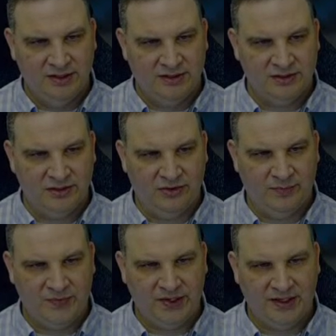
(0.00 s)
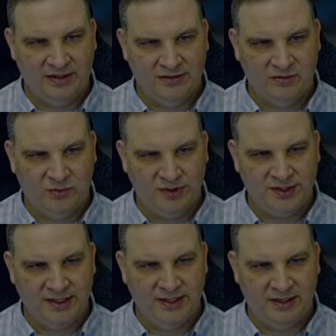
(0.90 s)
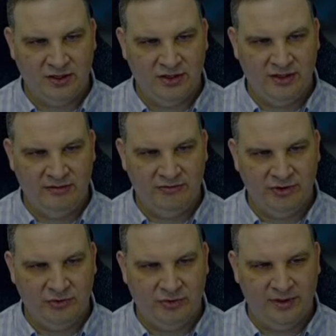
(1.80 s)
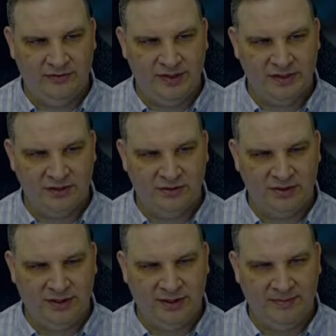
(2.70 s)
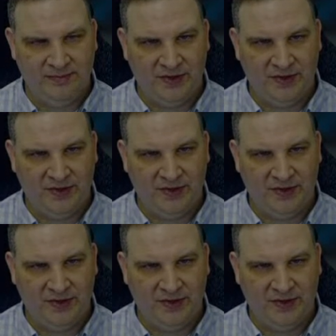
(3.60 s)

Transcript: So I, once I get a good inventory of these going on,